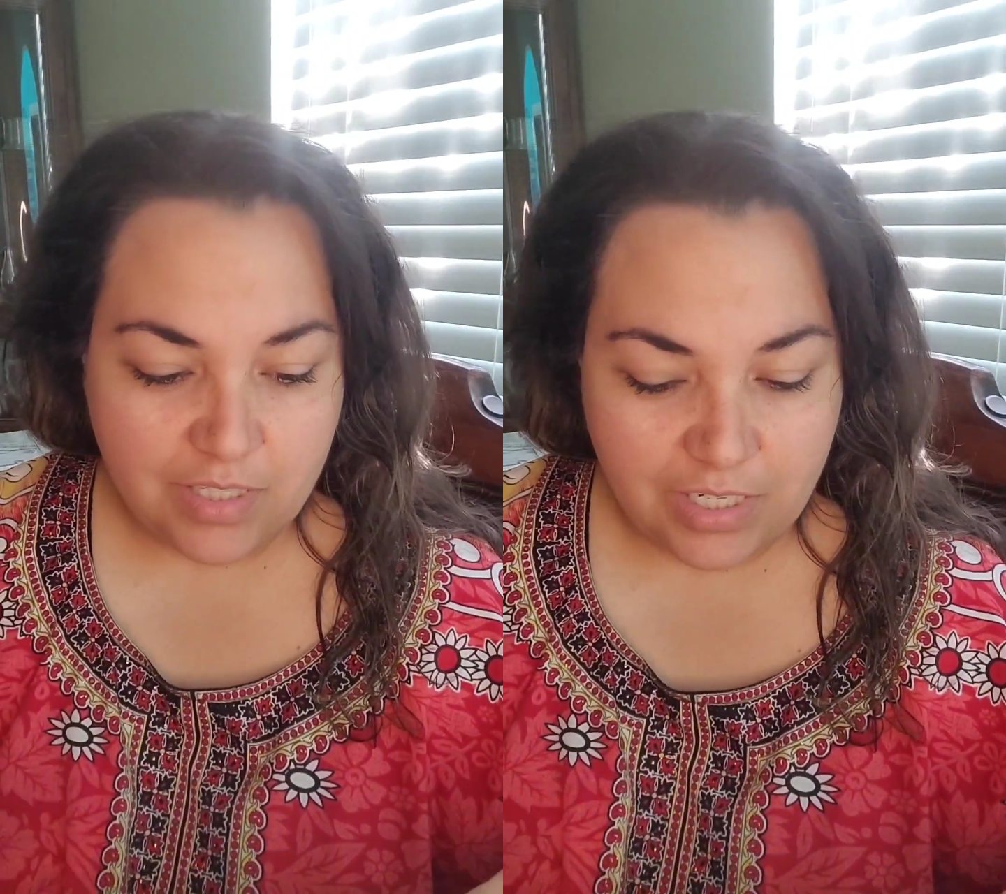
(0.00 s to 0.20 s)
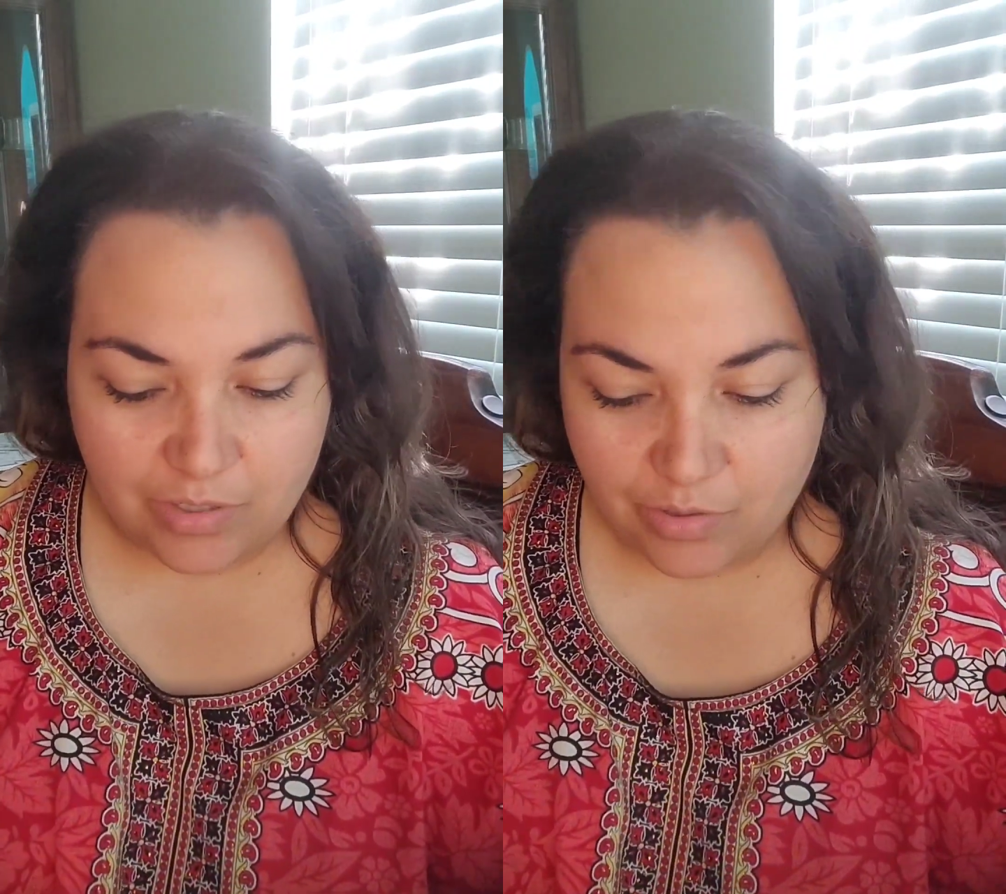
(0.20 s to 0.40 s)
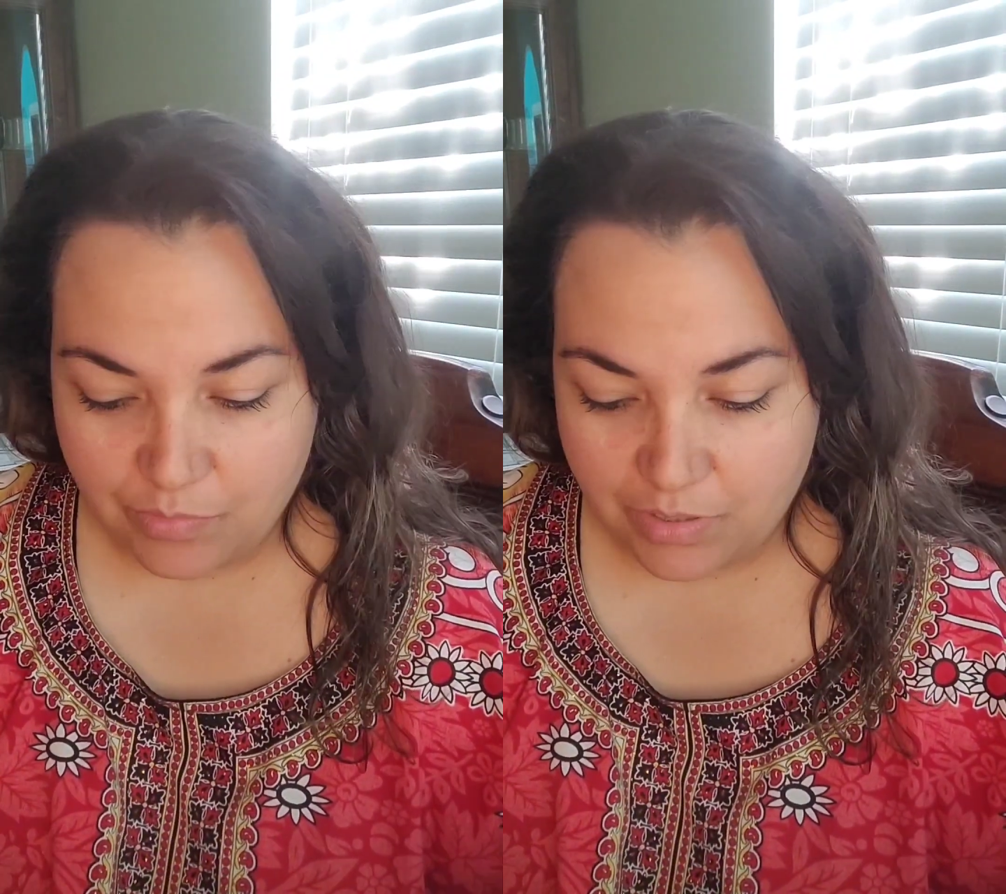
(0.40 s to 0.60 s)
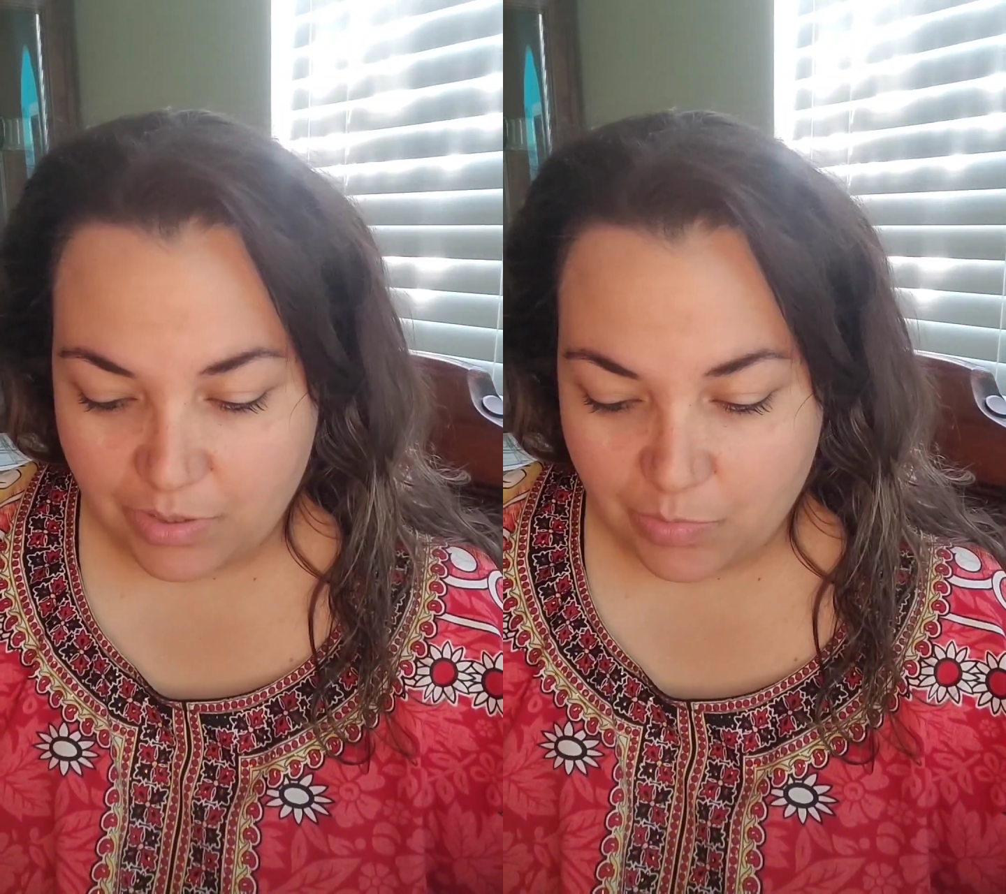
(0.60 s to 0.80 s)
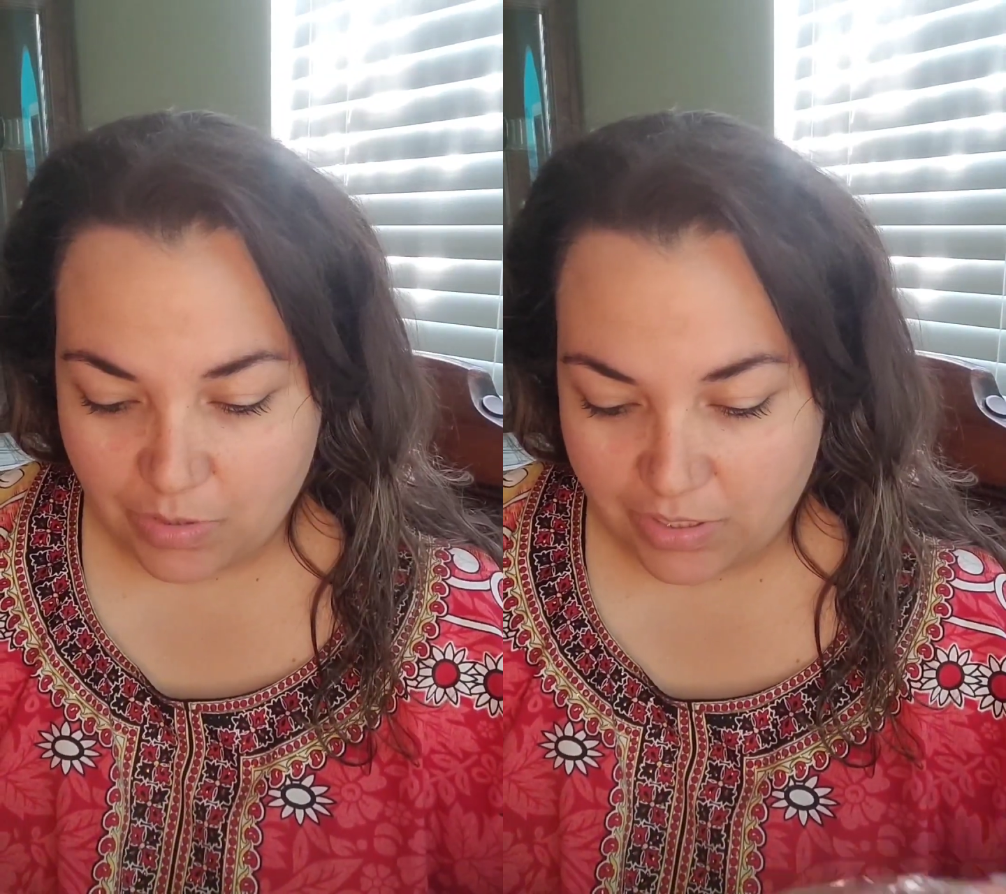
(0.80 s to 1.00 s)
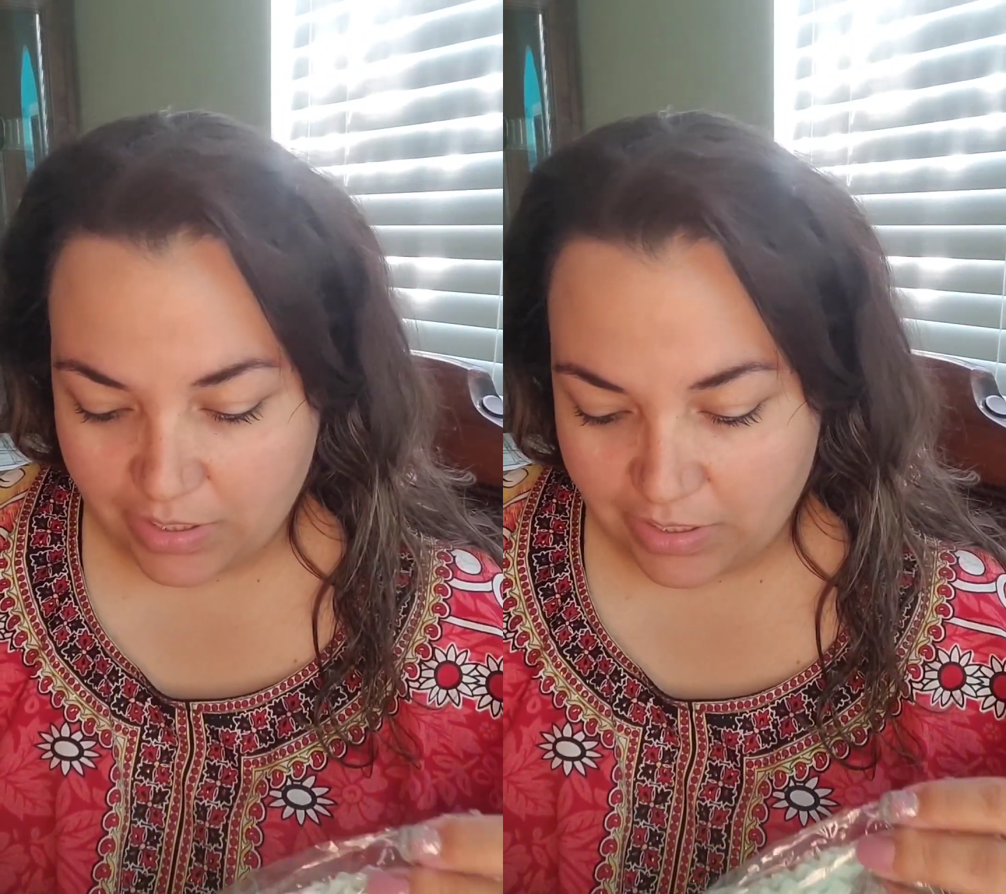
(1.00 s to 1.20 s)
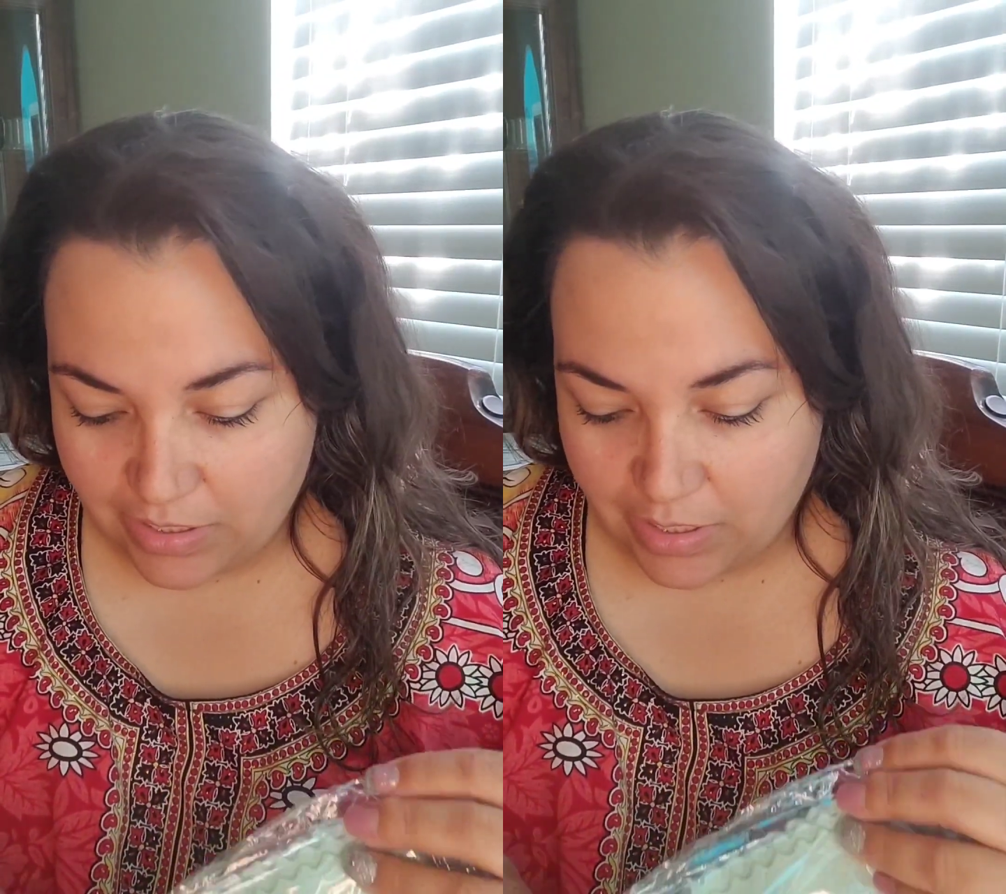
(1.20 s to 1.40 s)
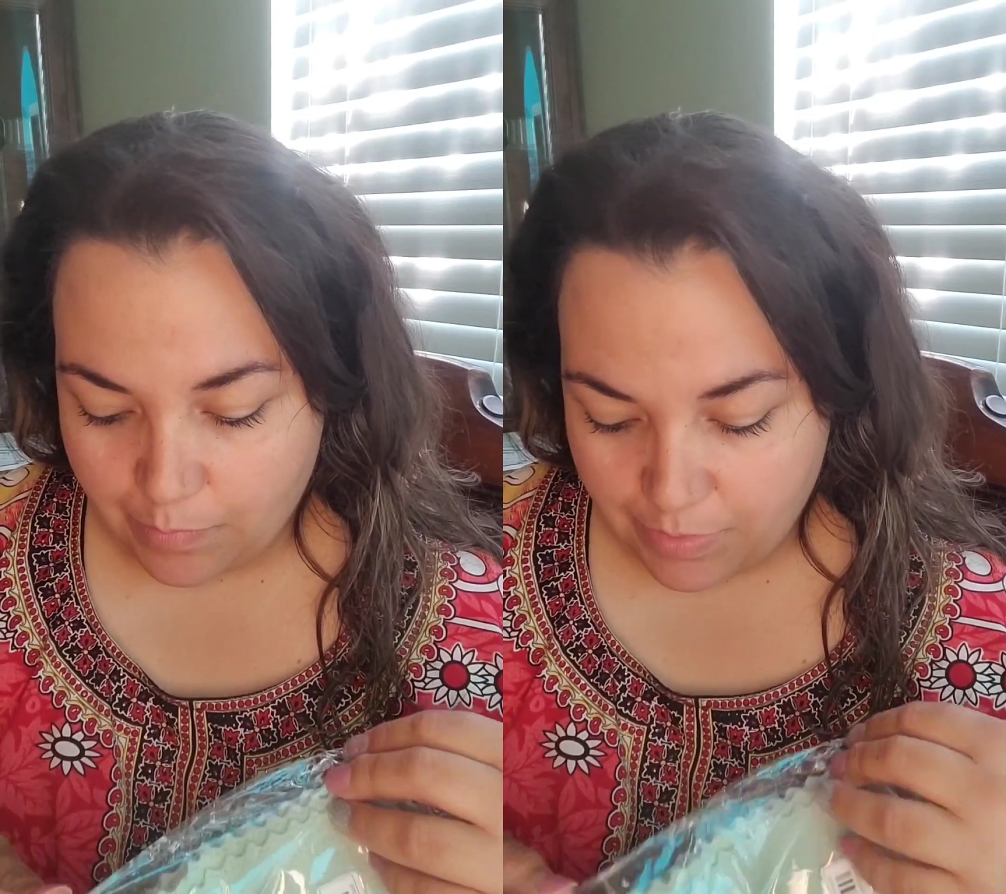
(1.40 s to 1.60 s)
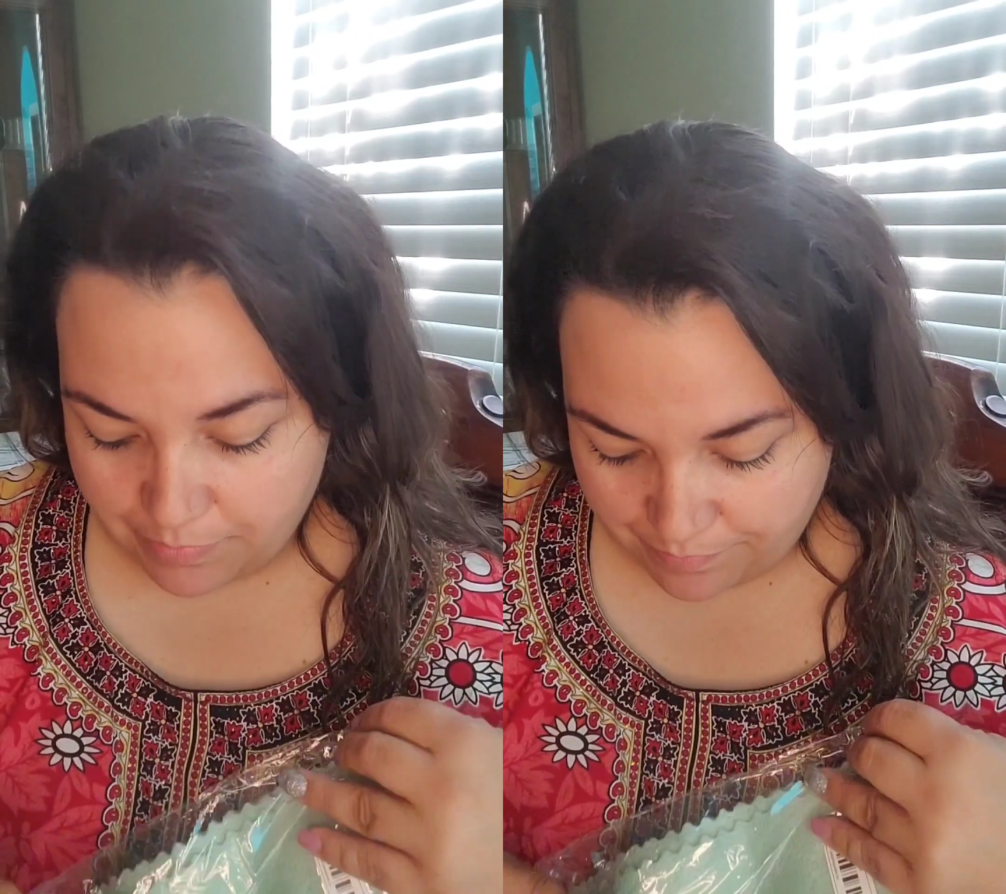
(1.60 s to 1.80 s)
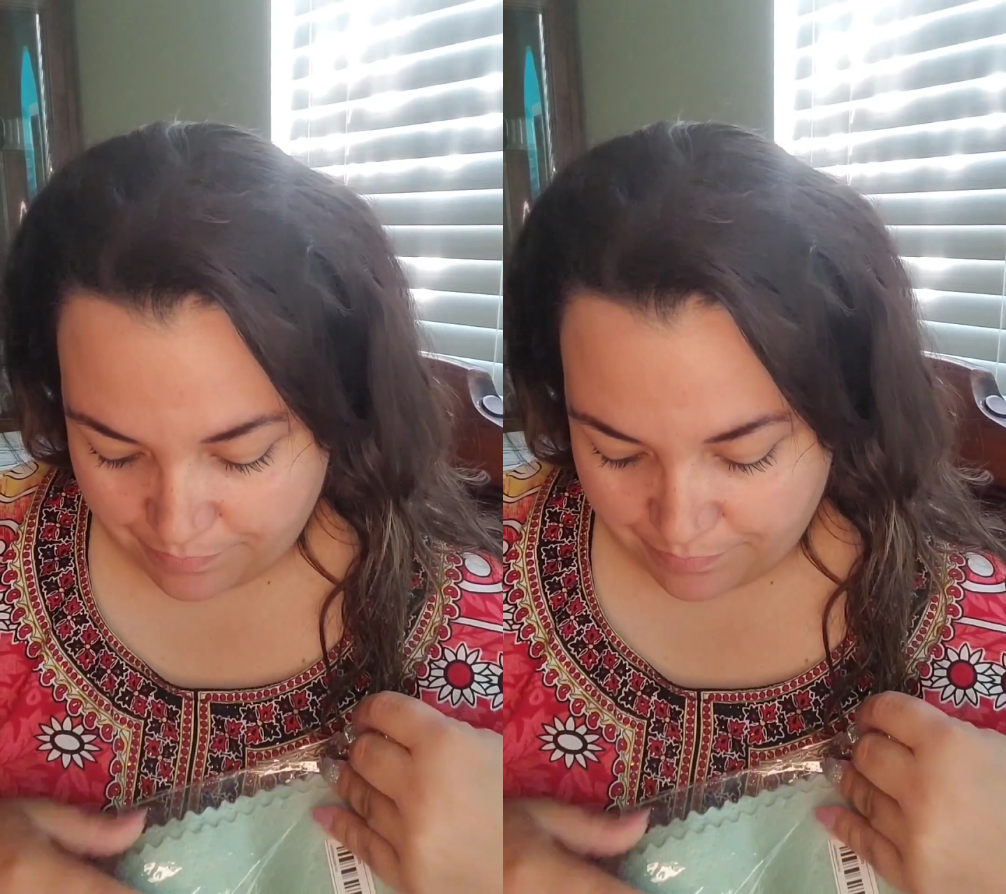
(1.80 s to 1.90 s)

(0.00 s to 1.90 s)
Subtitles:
I don't know what the quality is like, but